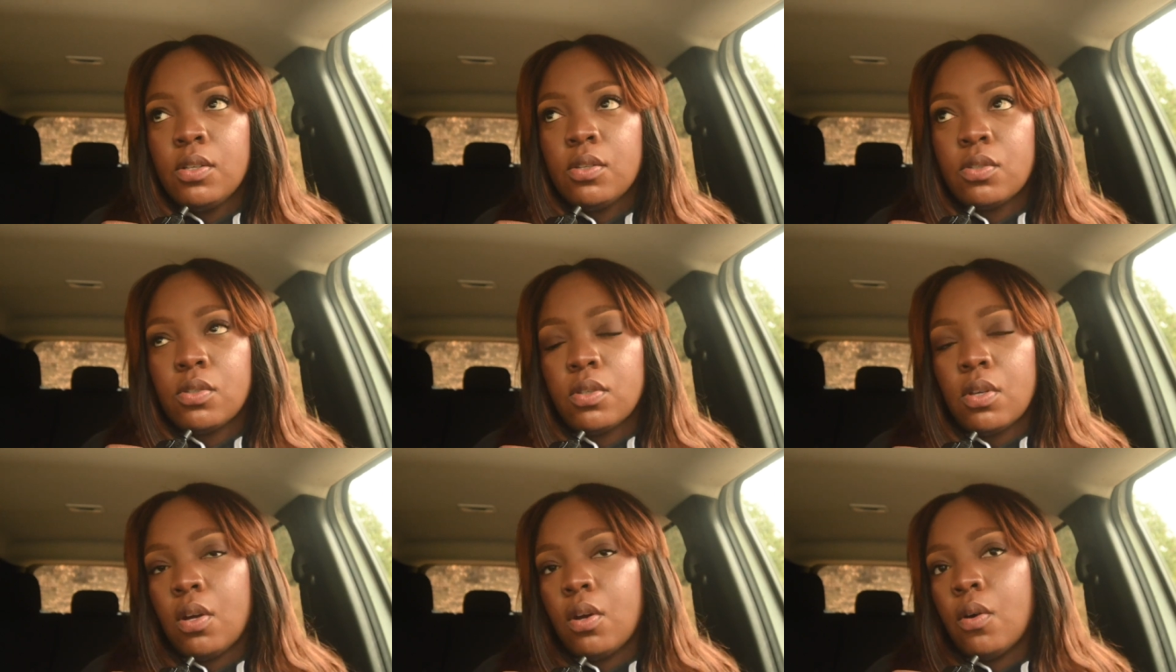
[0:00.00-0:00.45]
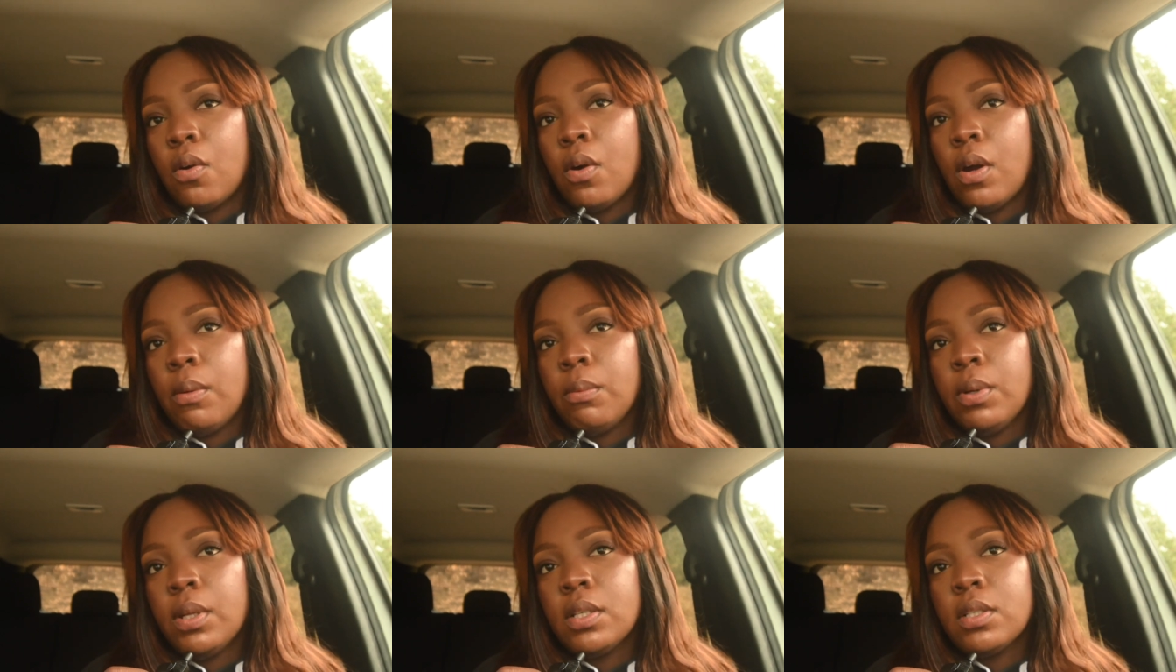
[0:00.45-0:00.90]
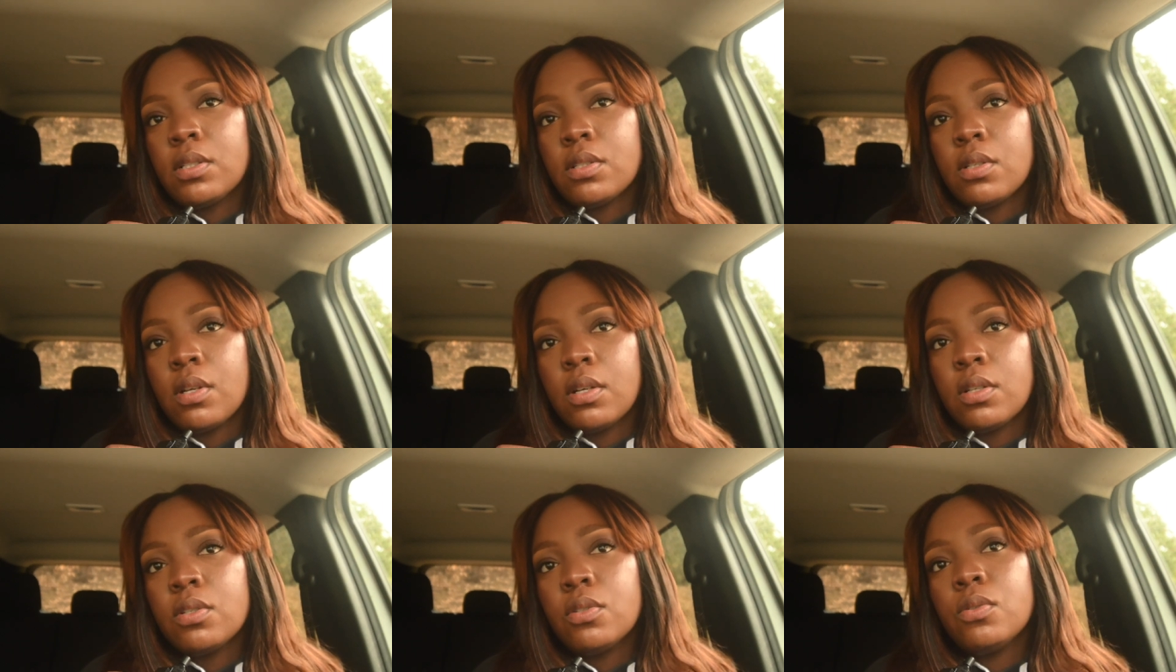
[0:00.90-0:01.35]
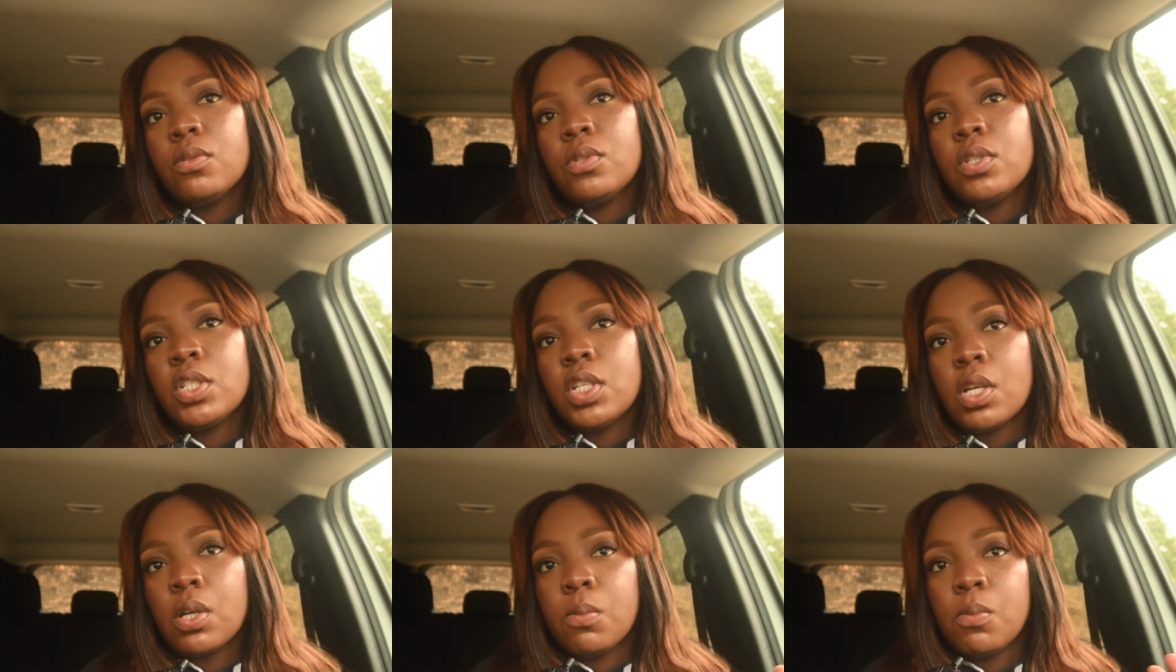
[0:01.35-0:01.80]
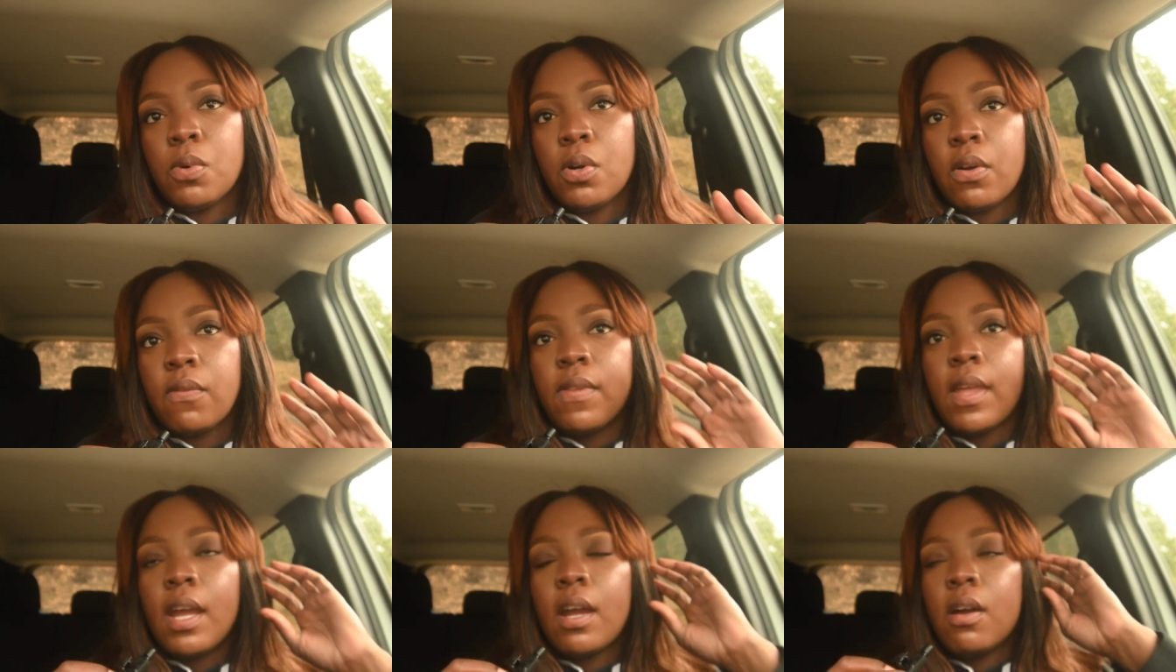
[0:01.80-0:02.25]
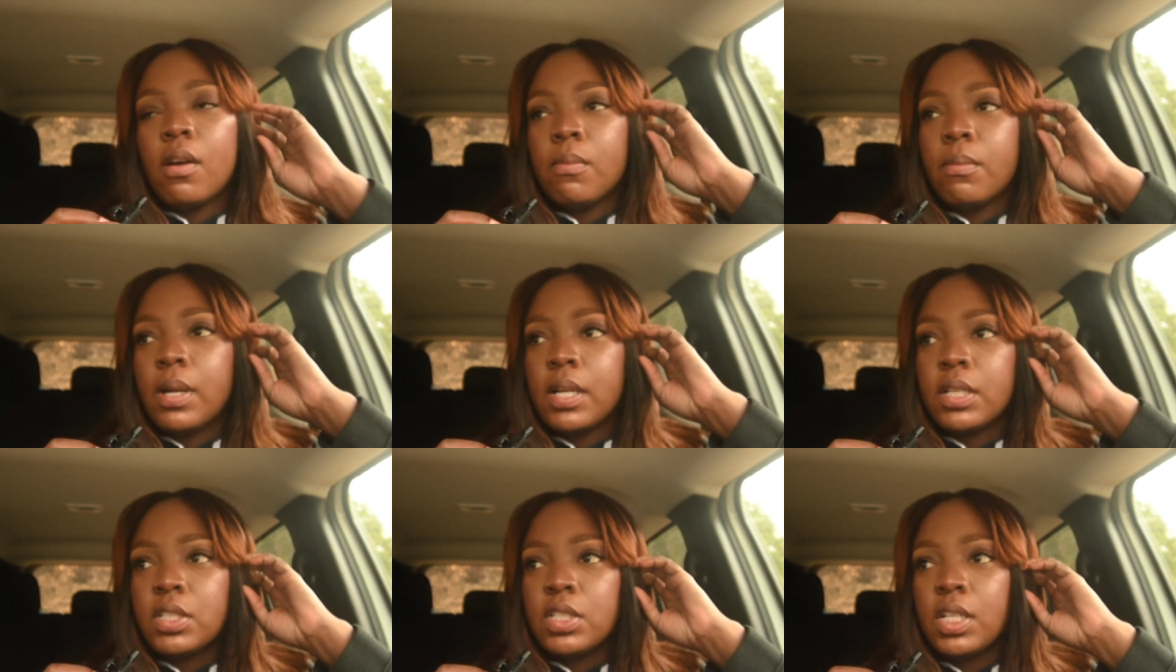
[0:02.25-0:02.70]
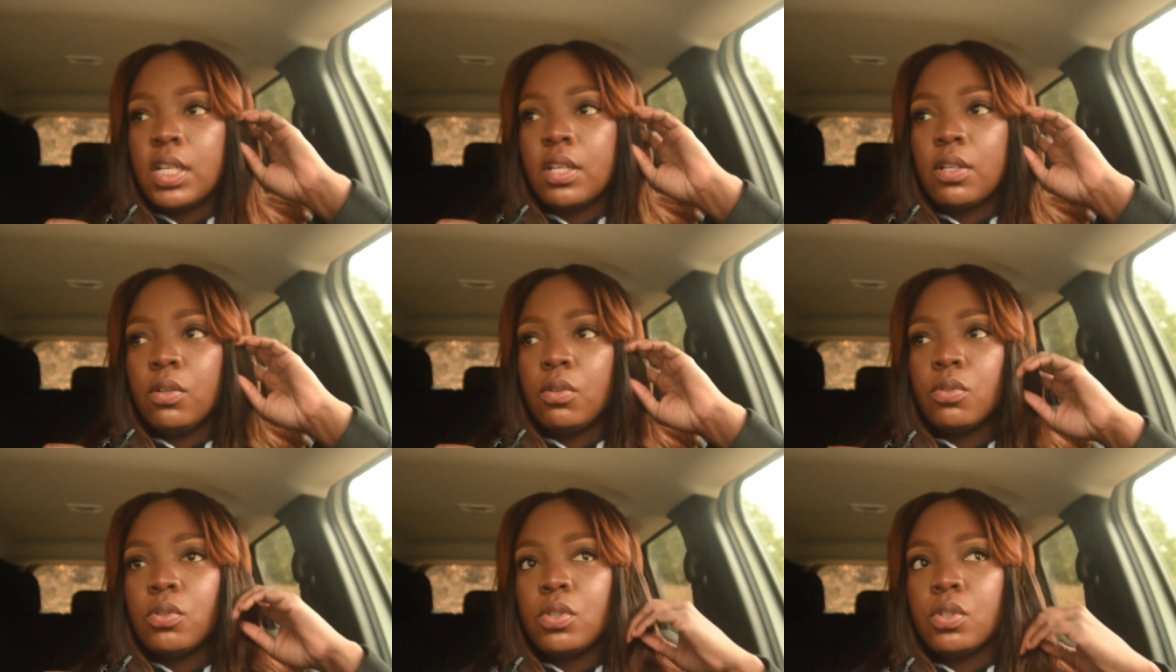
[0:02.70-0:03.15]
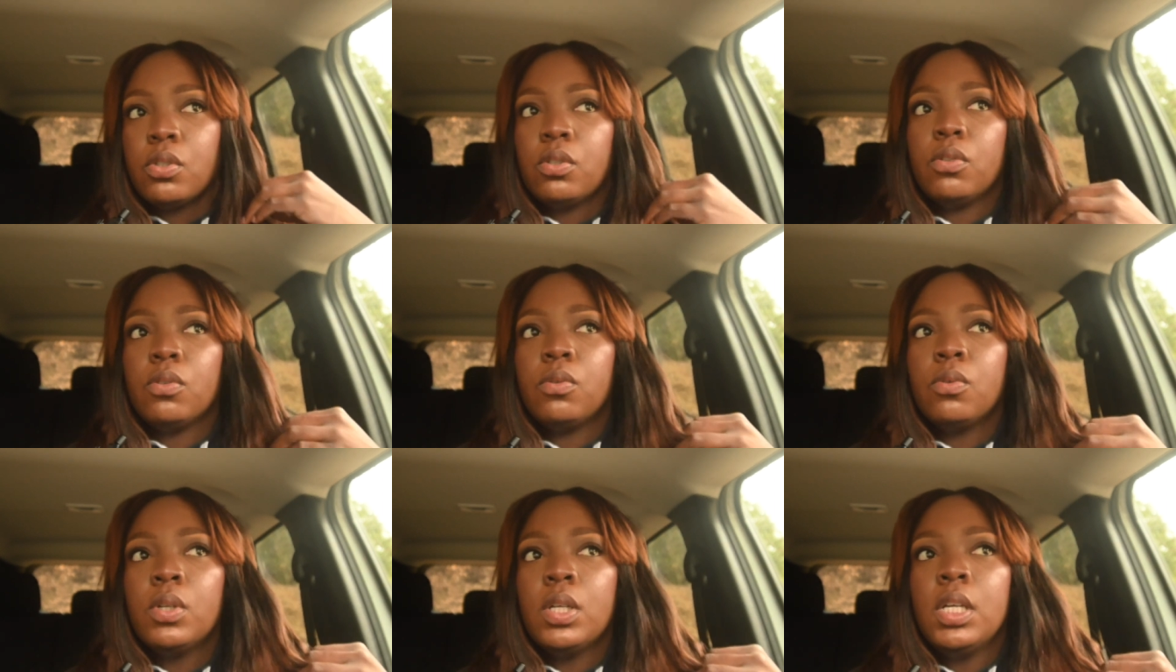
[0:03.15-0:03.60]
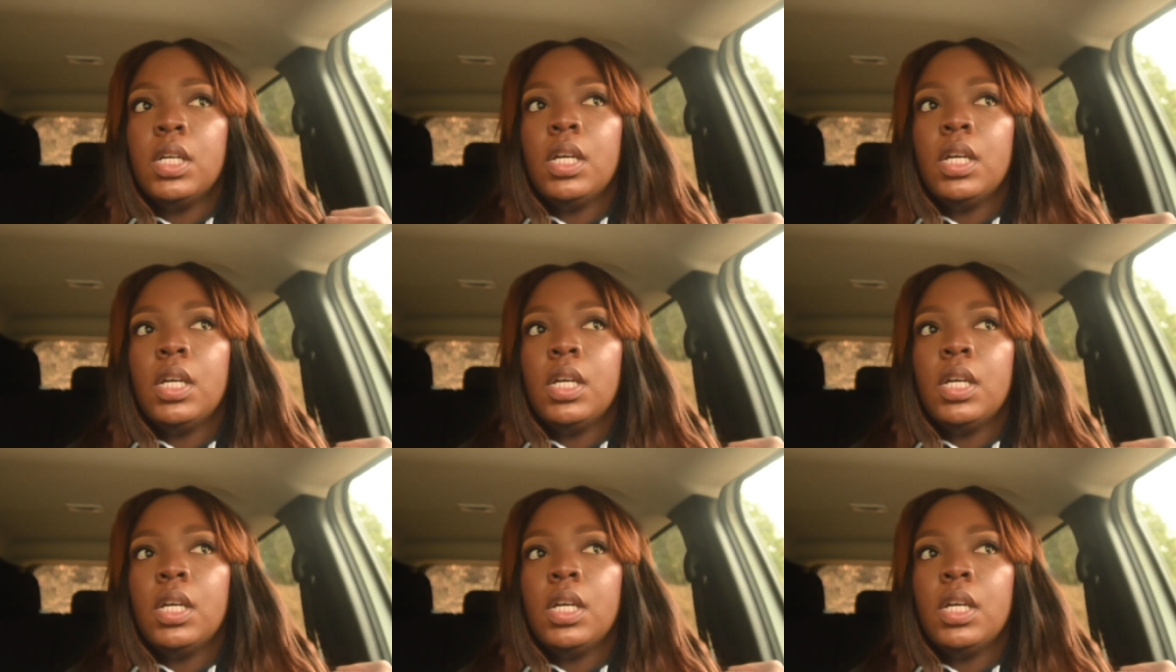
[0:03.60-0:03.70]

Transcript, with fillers: So I'm going to start to share more of that on my channel too.